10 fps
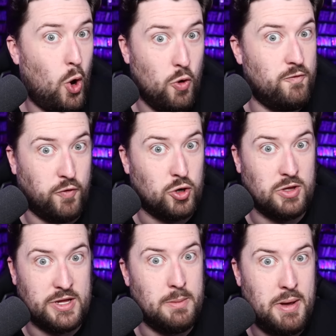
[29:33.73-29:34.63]

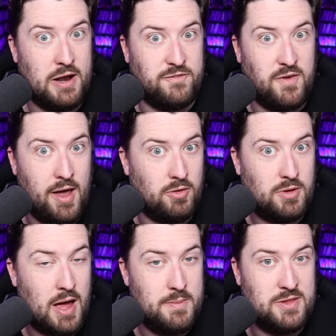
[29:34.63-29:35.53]
overtly a
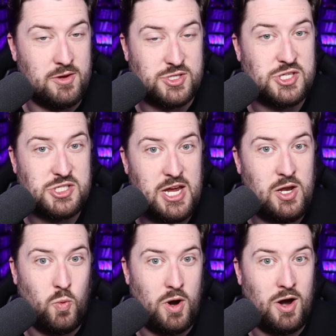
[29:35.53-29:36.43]
pedophile. I mean, there's a
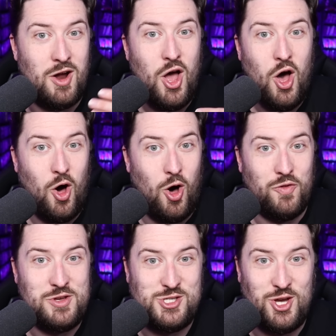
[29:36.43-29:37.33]
scene where
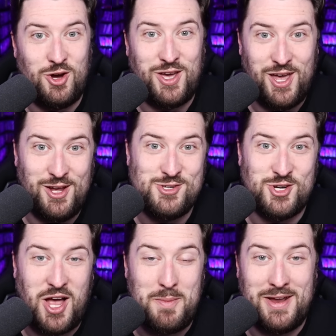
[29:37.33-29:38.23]
all these young kids
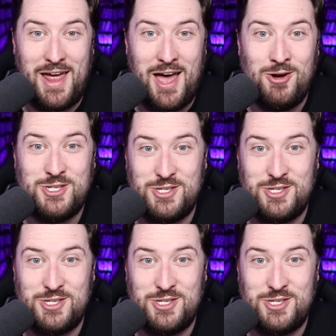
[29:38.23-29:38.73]
are coming out.